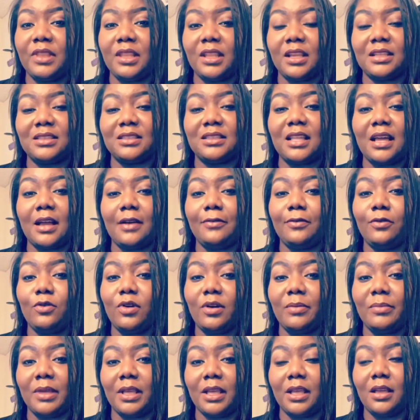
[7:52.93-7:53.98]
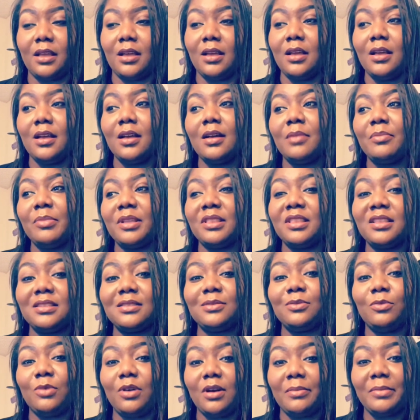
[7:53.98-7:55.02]
it's not for me. But this
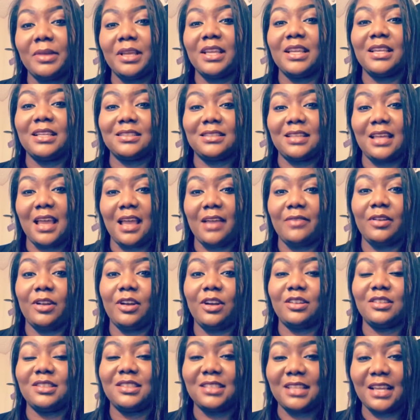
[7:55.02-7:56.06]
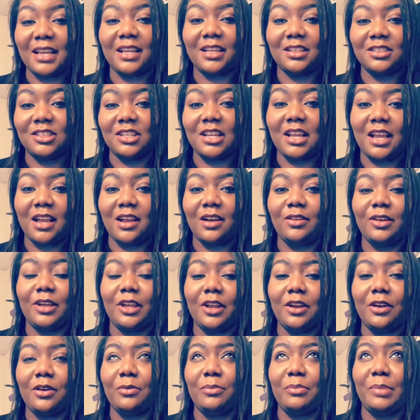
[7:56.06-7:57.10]
woman is having her second child, and
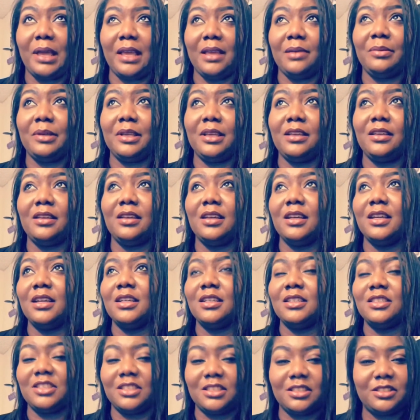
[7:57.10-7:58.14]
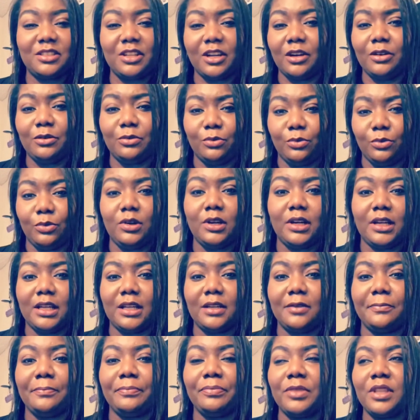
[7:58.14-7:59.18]
her baby just turned 1.
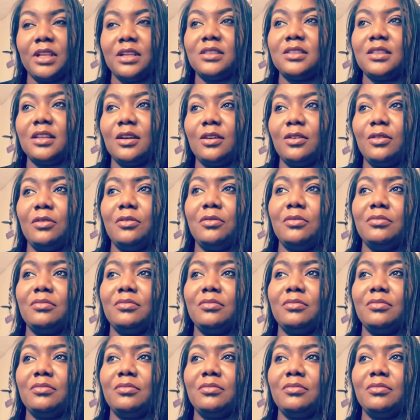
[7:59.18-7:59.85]
So